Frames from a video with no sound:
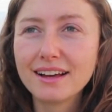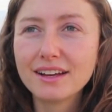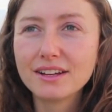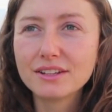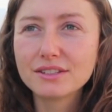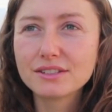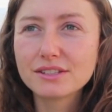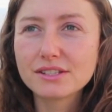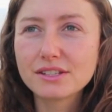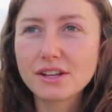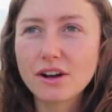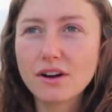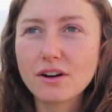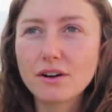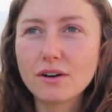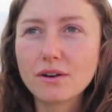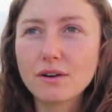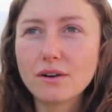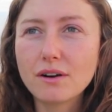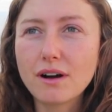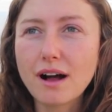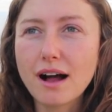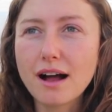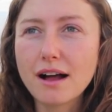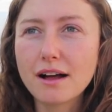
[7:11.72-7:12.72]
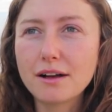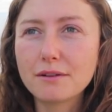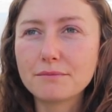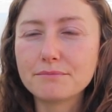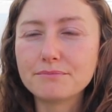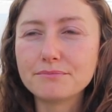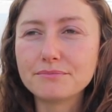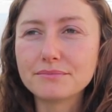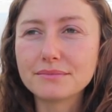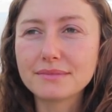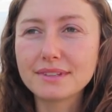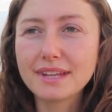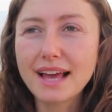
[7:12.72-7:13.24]
So
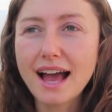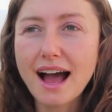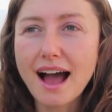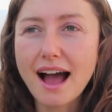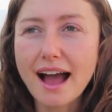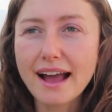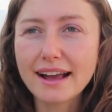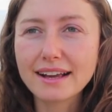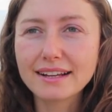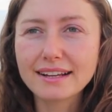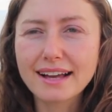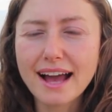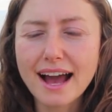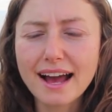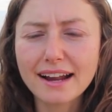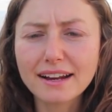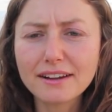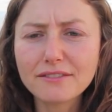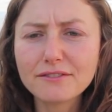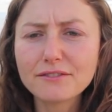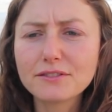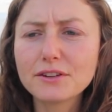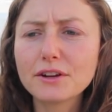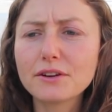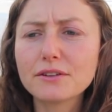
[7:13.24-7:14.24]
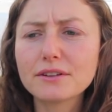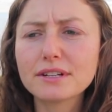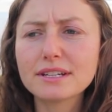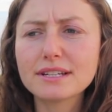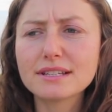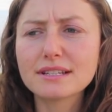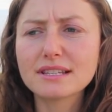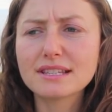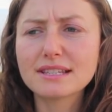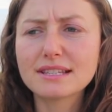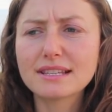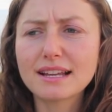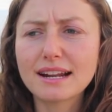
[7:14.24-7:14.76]
I kind of
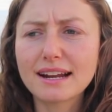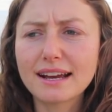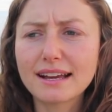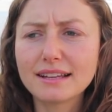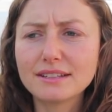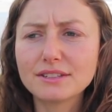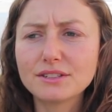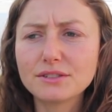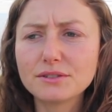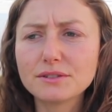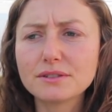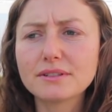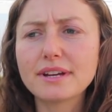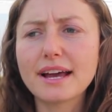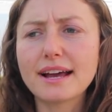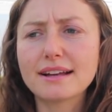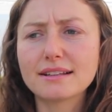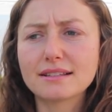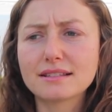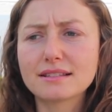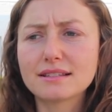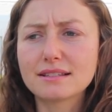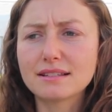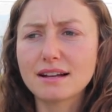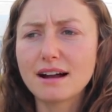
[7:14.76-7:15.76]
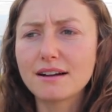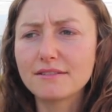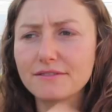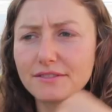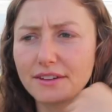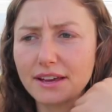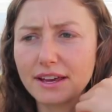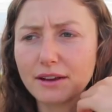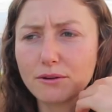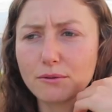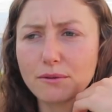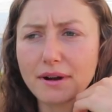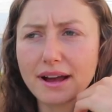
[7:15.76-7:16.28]
noticed that I do get
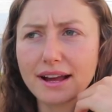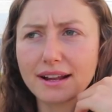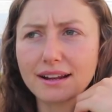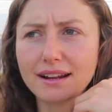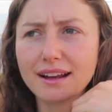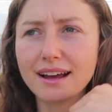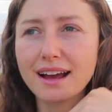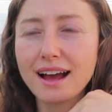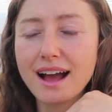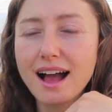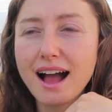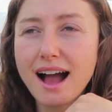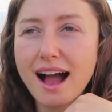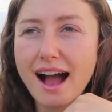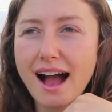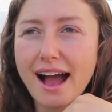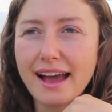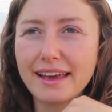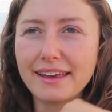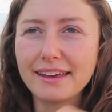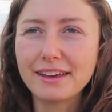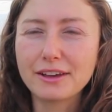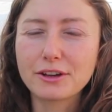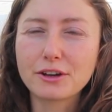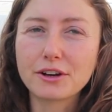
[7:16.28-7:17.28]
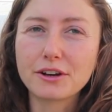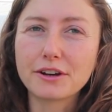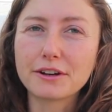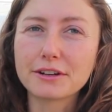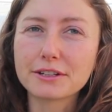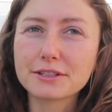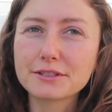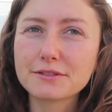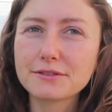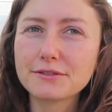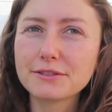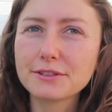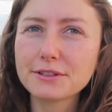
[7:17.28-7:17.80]
stuffy when I eat
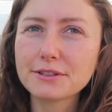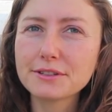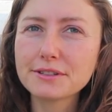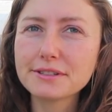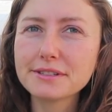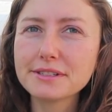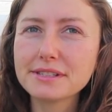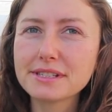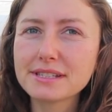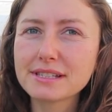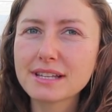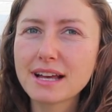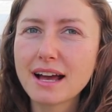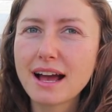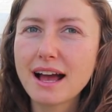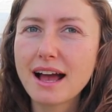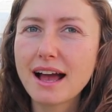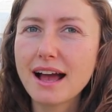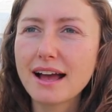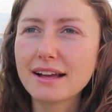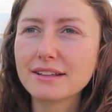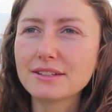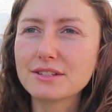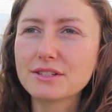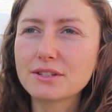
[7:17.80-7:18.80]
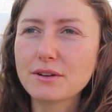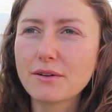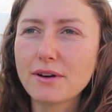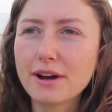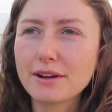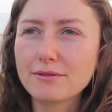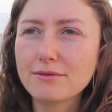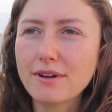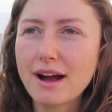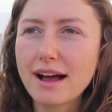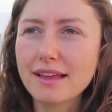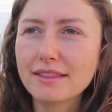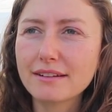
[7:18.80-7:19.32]
cooked foods, and so
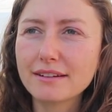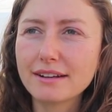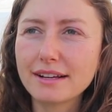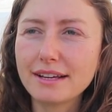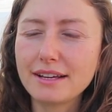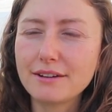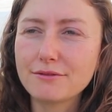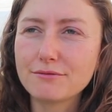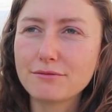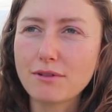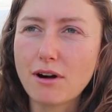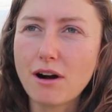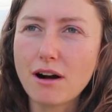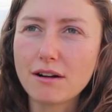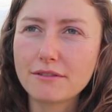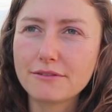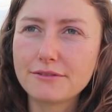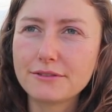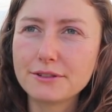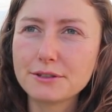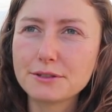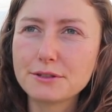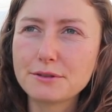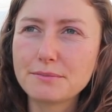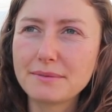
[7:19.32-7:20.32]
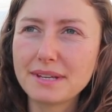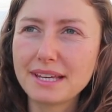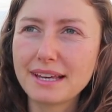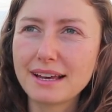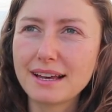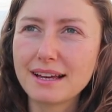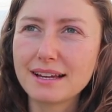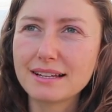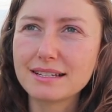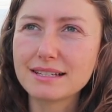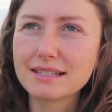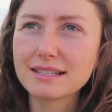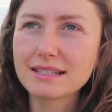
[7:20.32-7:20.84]
I'd rather eat raw foods,
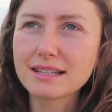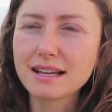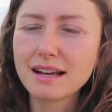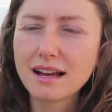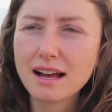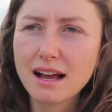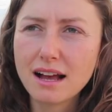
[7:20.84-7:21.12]
because